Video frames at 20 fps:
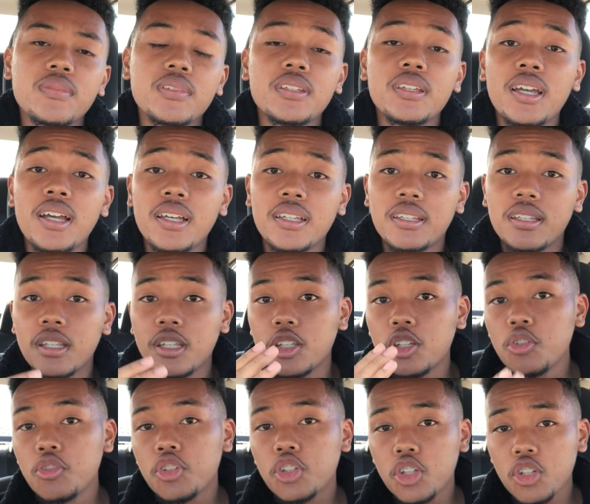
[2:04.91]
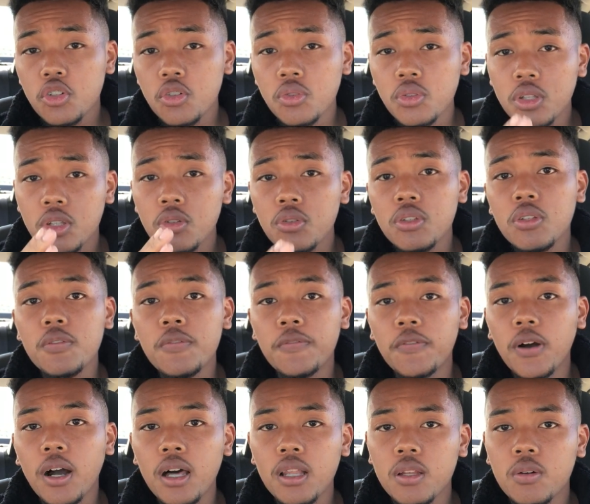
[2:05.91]
Yes, you choose who you
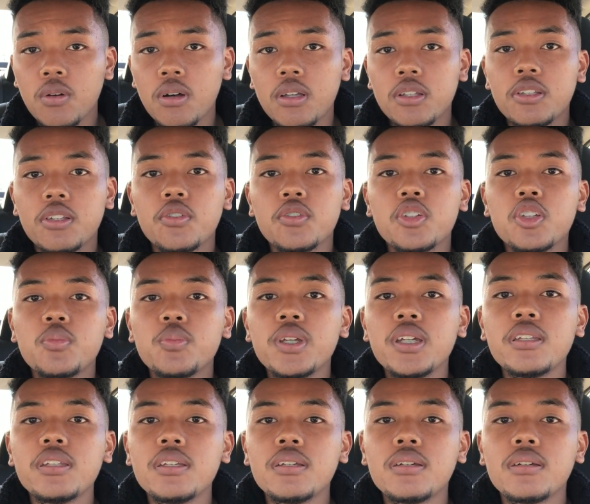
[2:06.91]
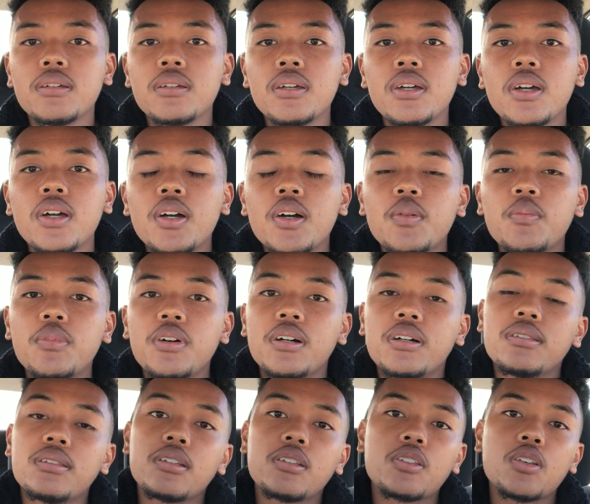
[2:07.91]
follow on social media,
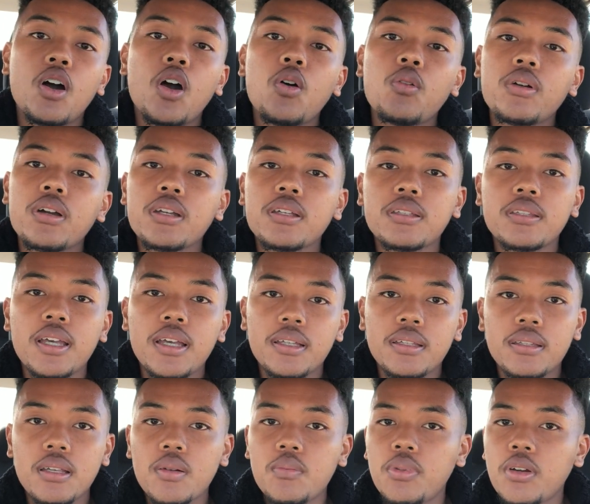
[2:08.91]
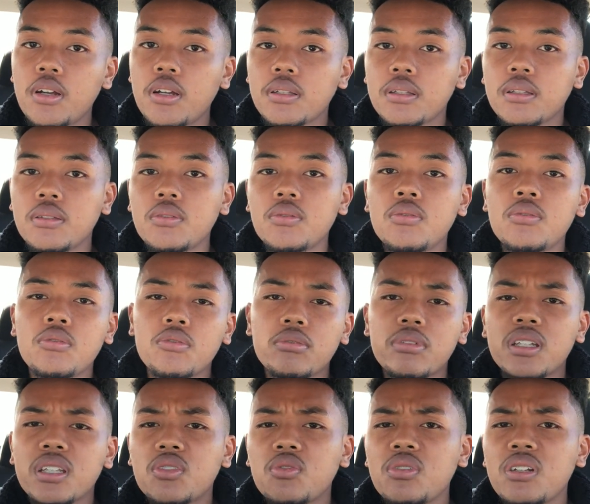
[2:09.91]
but there's always that some person who
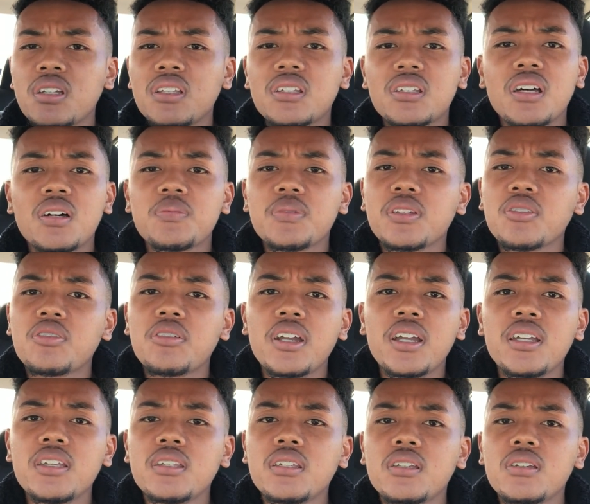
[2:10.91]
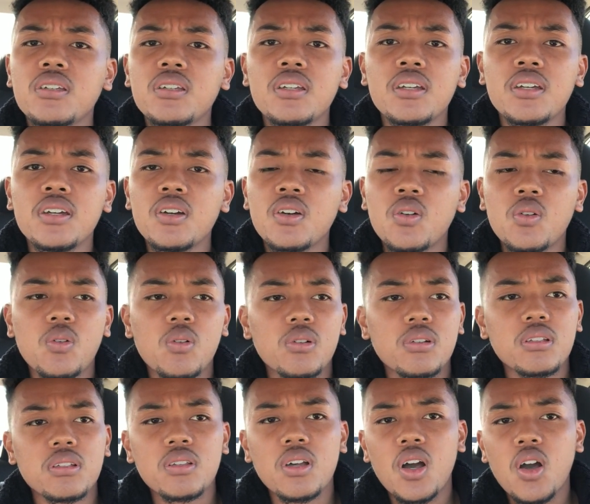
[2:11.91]
retweets something crazy.
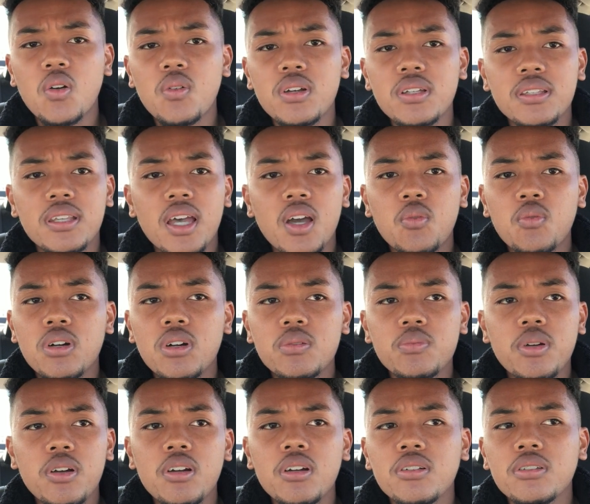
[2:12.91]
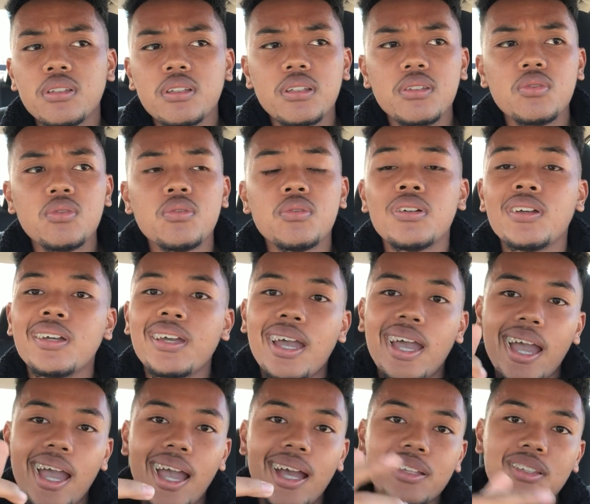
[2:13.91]
Or there's always that one person who
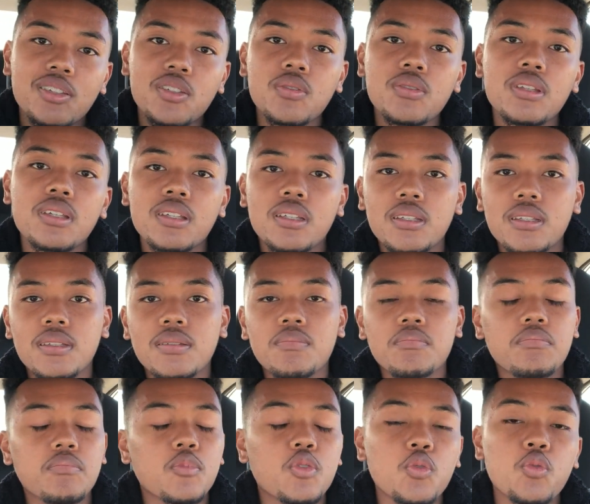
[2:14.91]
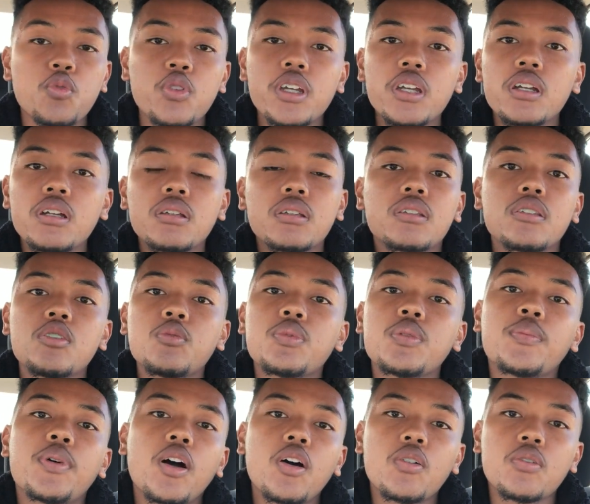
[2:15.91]
adds you this weird,
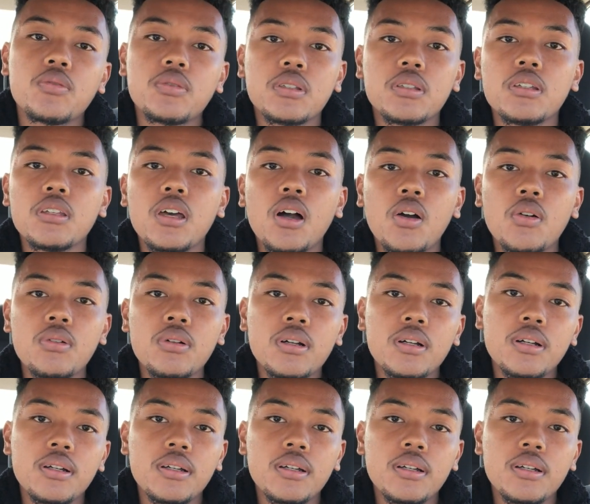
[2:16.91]
stupid post, you know?